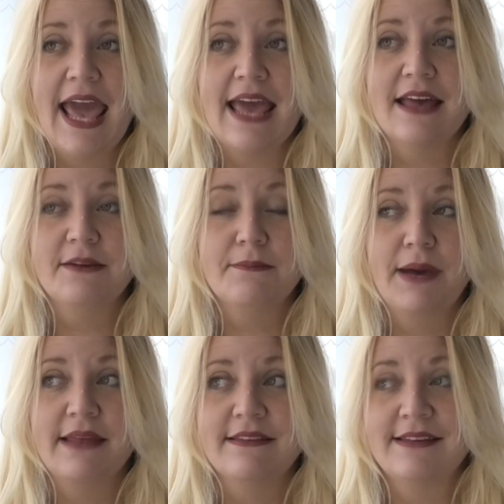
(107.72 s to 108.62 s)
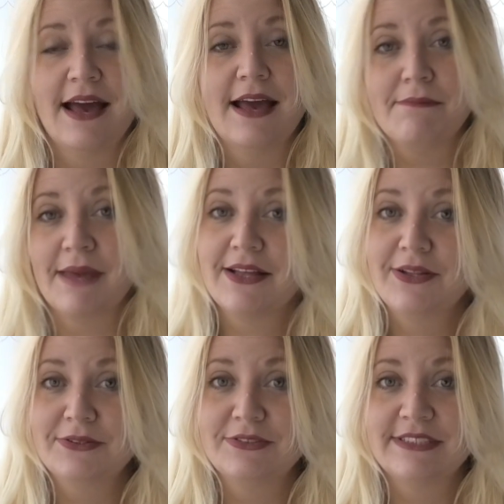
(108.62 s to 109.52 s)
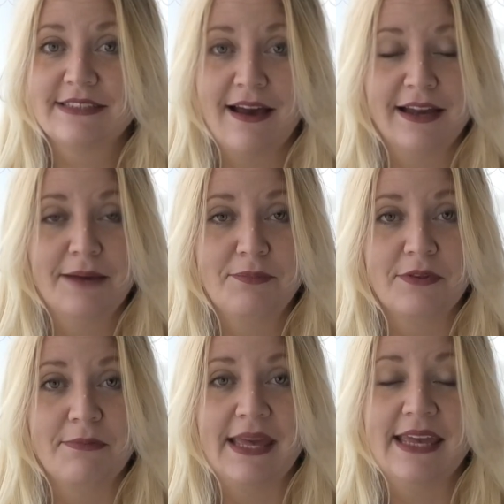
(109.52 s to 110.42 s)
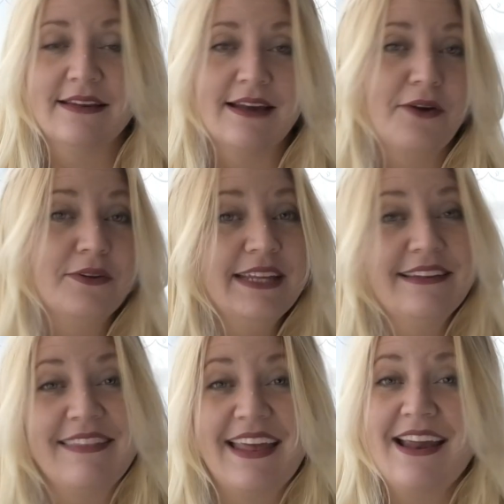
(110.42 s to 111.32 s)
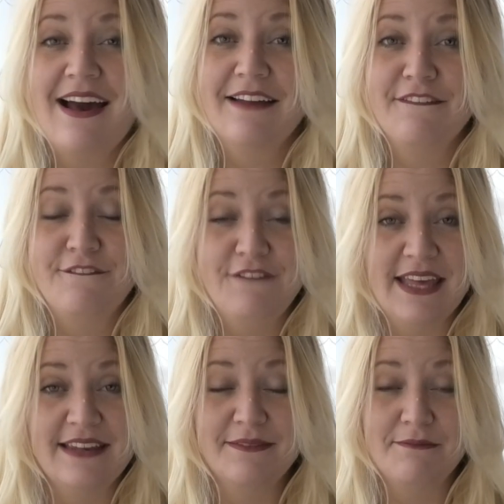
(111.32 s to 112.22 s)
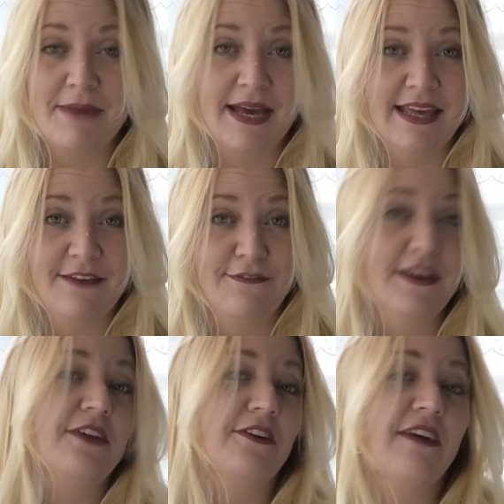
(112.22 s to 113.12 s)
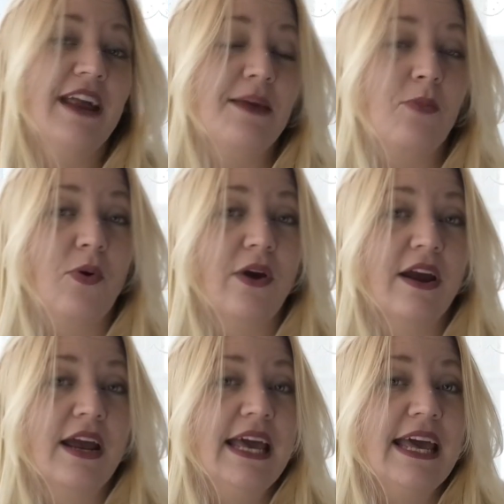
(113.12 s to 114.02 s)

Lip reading: And by the time my clothes caught up with me, not only did they not fit my figure anymore,